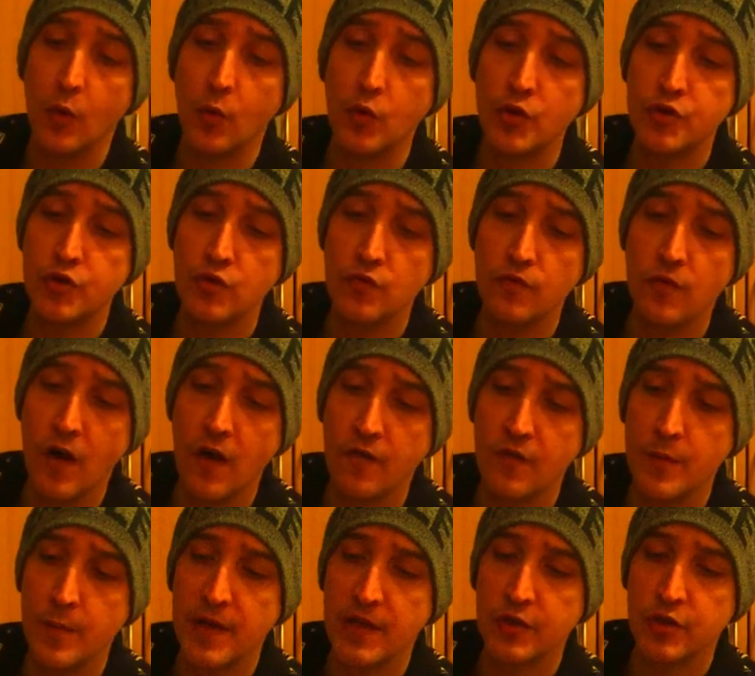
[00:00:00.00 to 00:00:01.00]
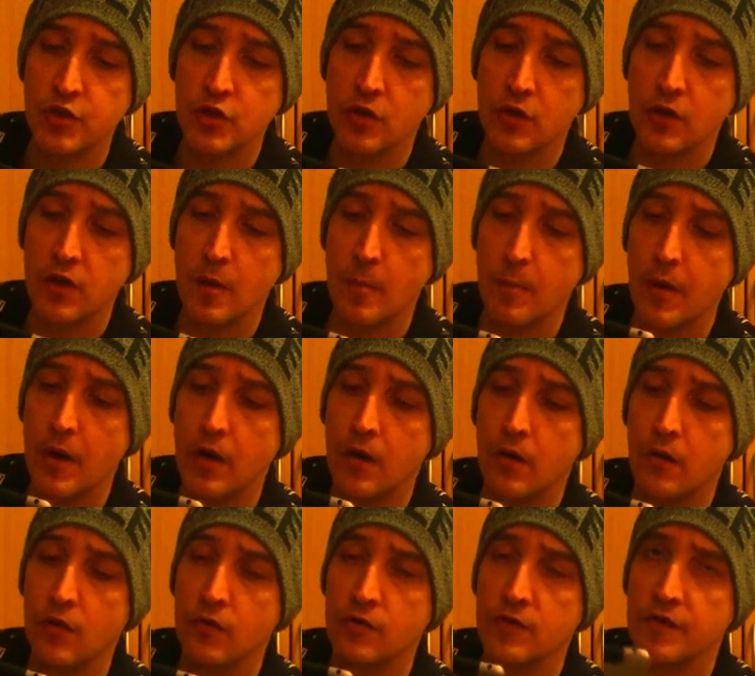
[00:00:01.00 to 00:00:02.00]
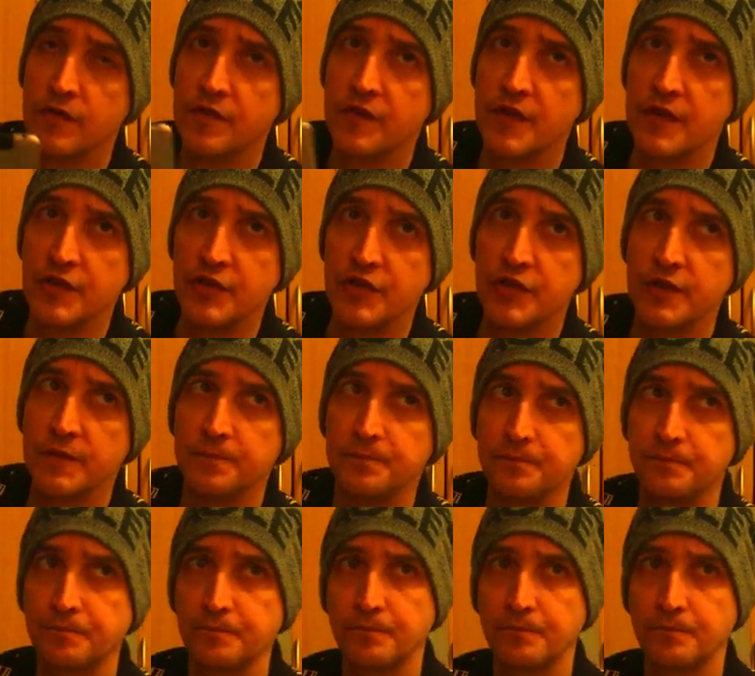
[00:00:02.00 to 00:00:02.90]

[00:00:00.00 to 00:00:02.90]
Would you rather be a chocolate bar or a fish?